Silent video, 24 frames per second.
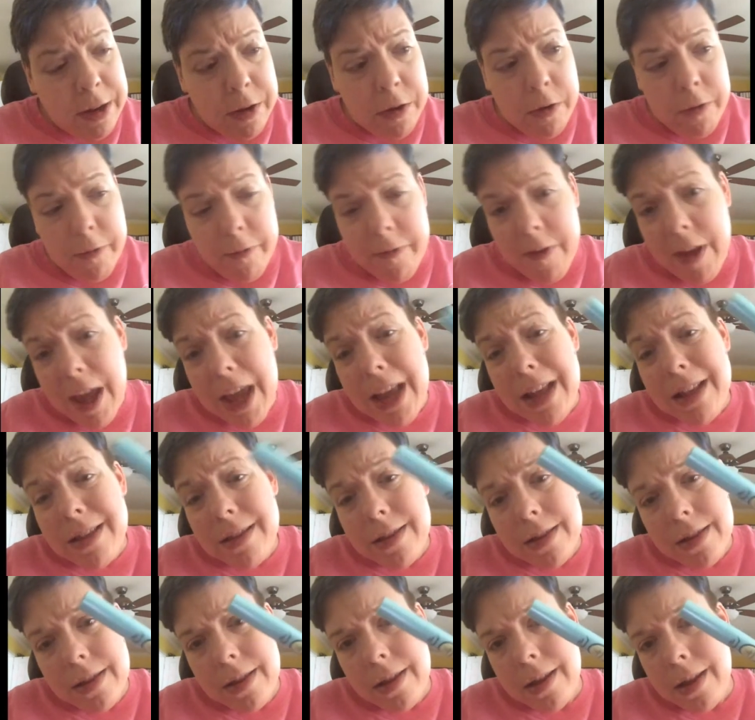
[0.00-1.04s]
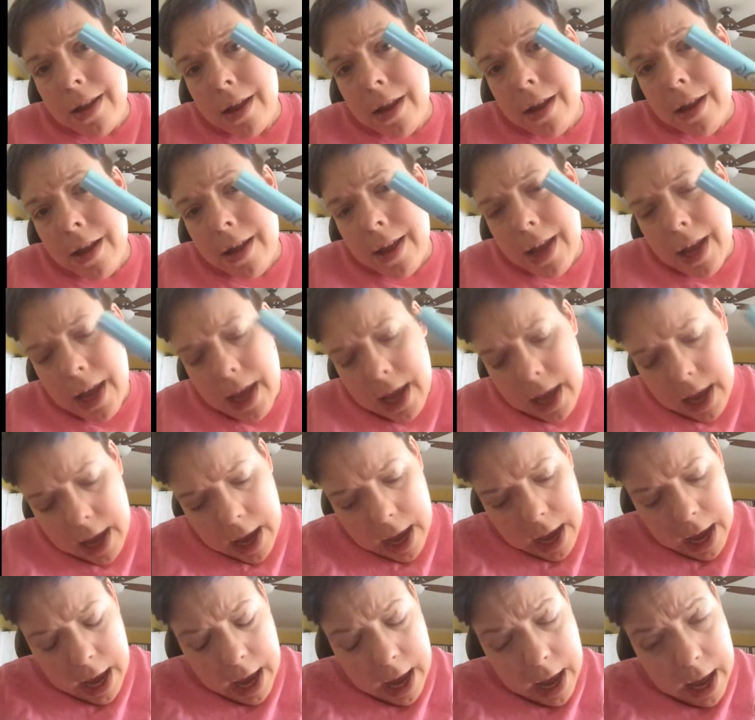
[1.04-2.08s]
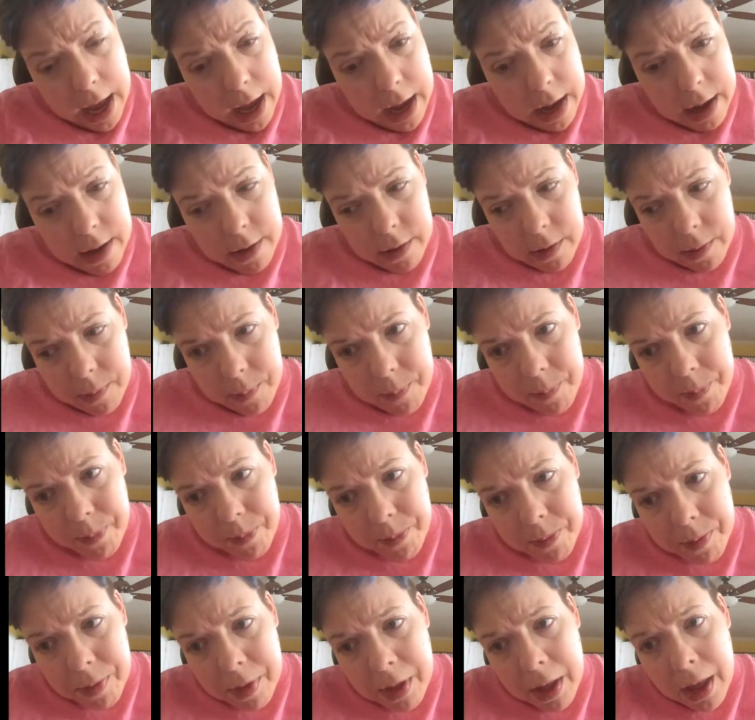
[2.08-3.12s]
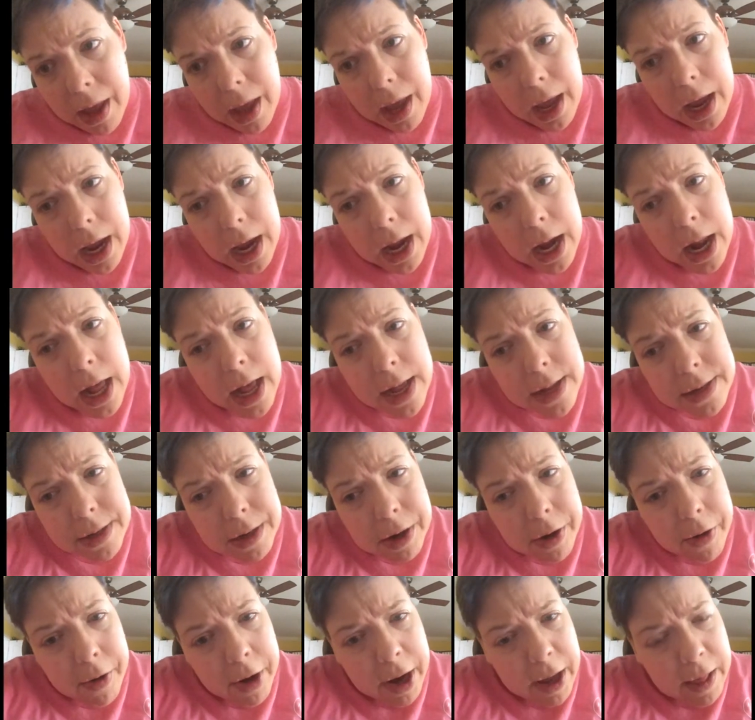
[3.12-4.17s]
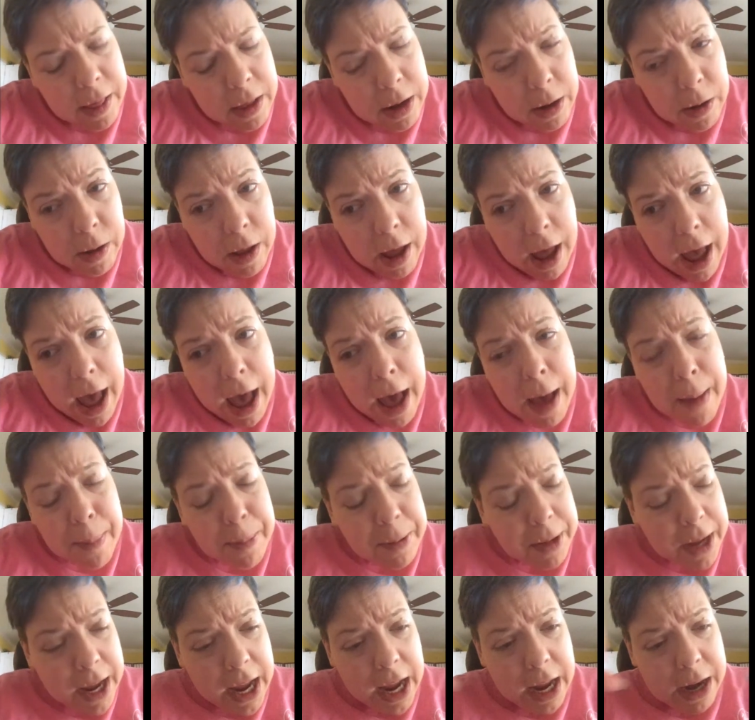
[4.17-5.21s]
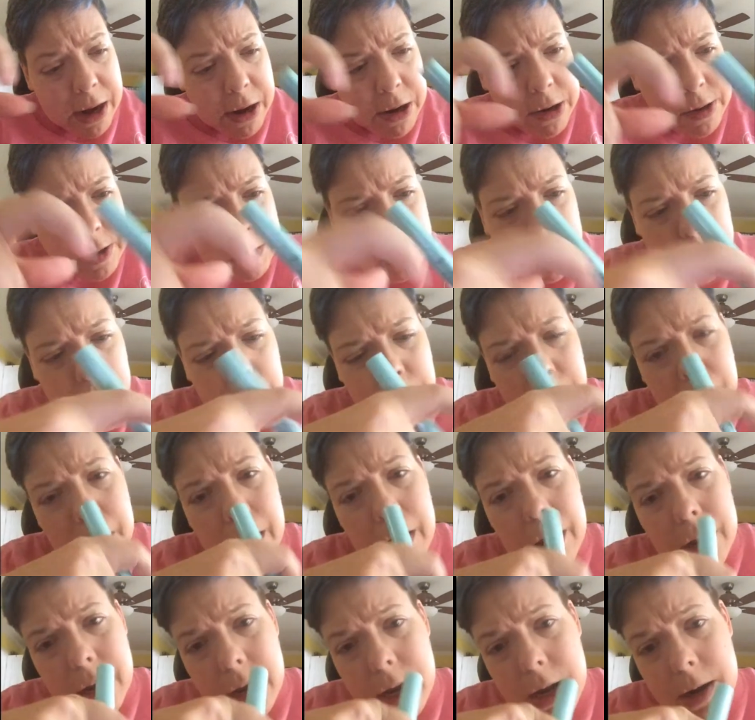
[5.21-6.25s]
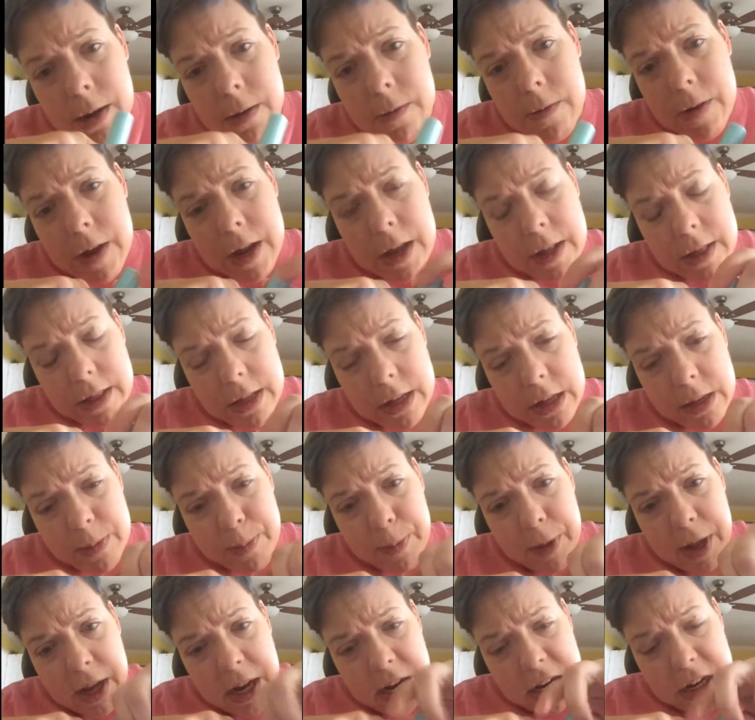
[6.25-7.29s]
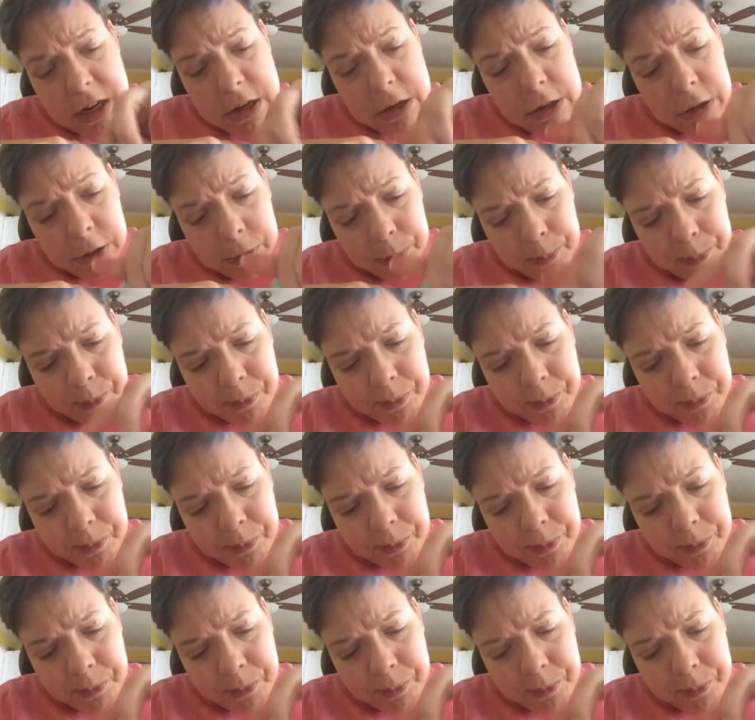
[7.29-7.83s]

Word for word: Too Faced. And it has a great little applicator, so you don't need the sponge.